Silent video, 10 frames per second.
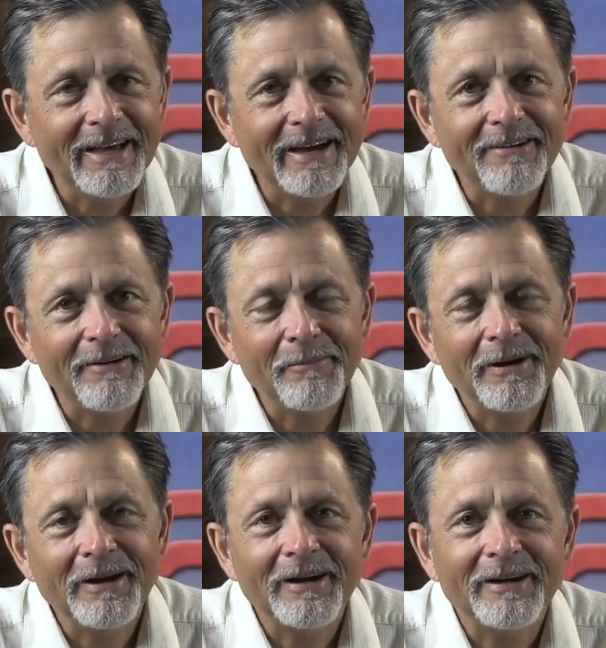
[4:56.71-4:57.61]
How
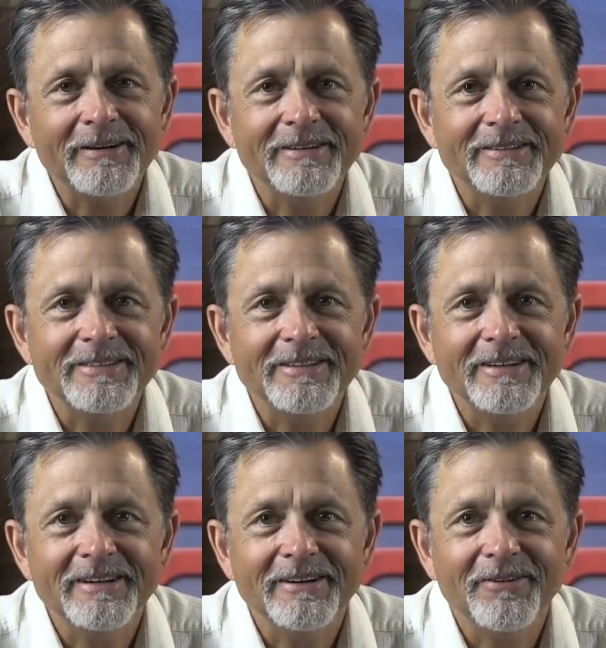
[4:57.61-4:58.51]
about
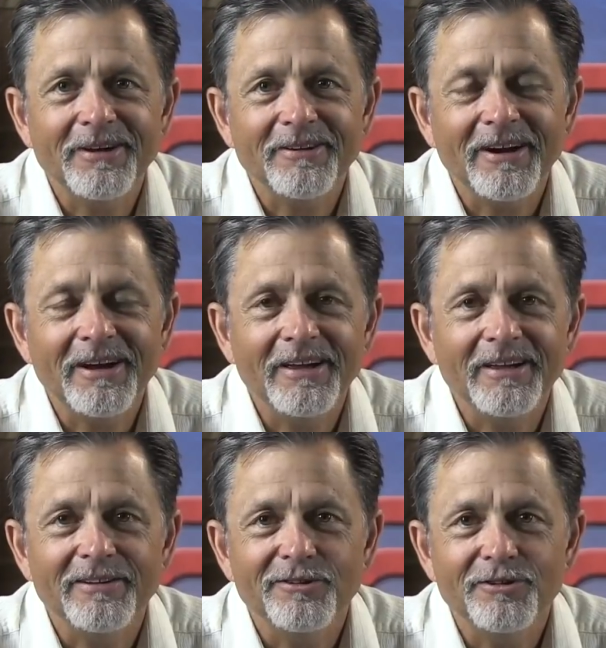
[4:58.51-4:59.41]
uh, whether
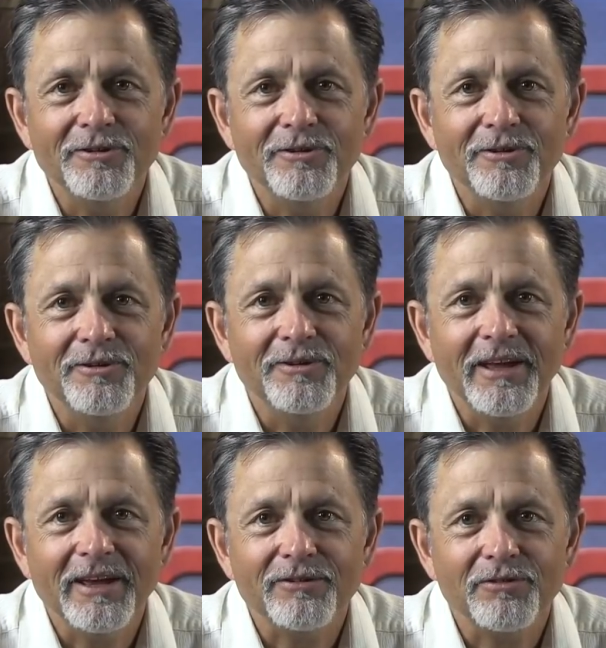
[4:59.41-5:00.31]
I do the
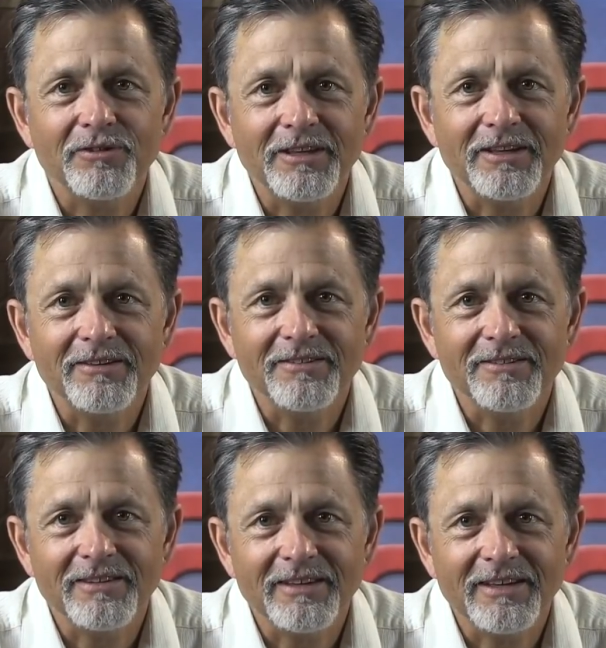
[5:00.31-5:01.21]
extra
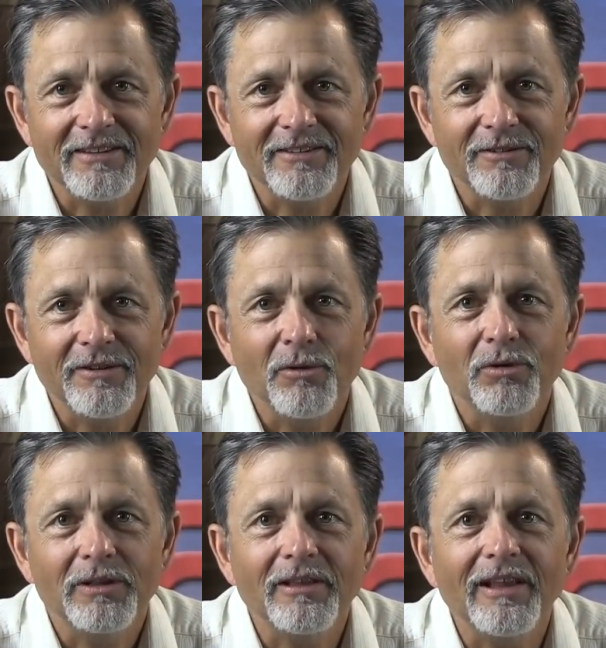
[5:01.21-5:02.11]
things that the kids
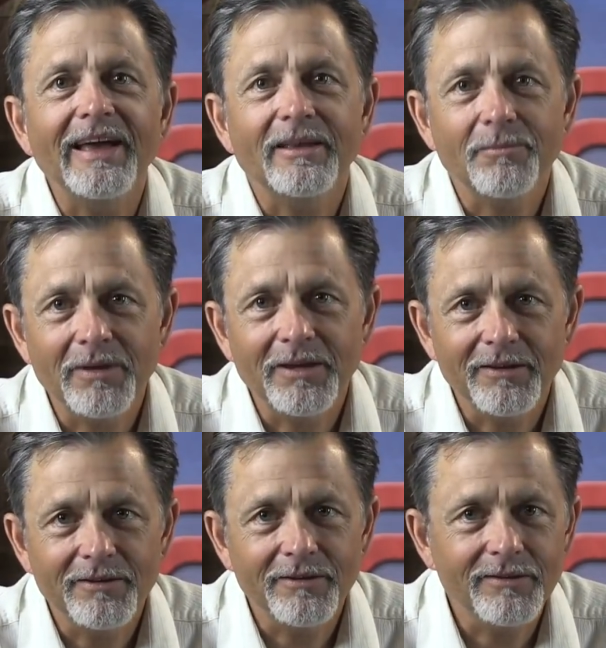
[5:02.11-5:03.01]
would like me
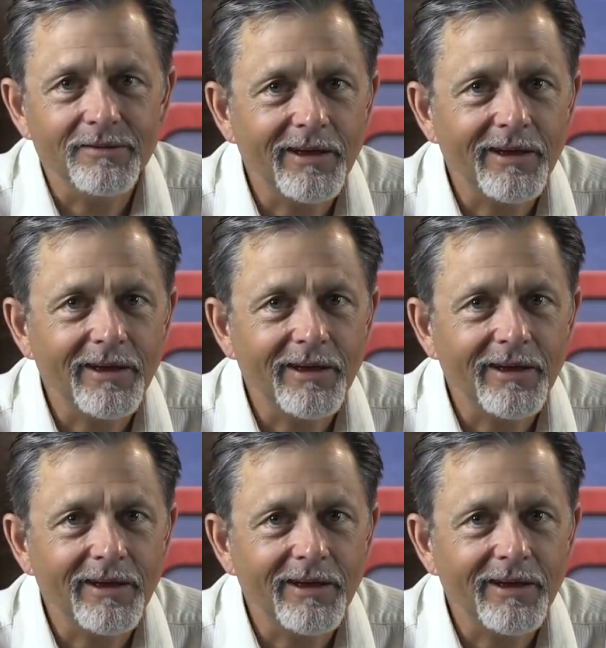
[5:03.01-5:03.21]
to do?